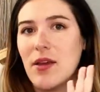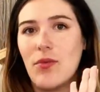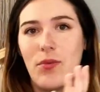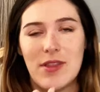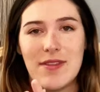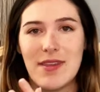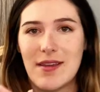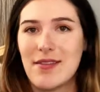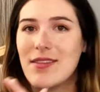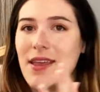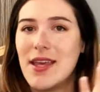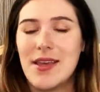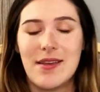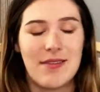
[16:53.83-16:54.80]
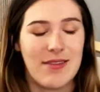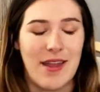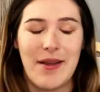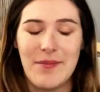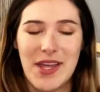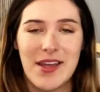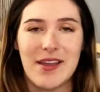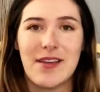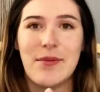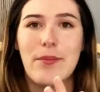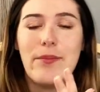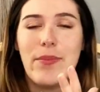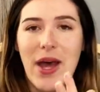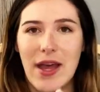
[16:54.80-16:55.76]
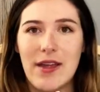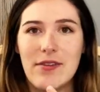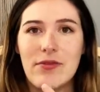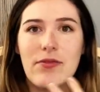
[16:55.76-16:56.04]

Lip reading: 160 is not big, but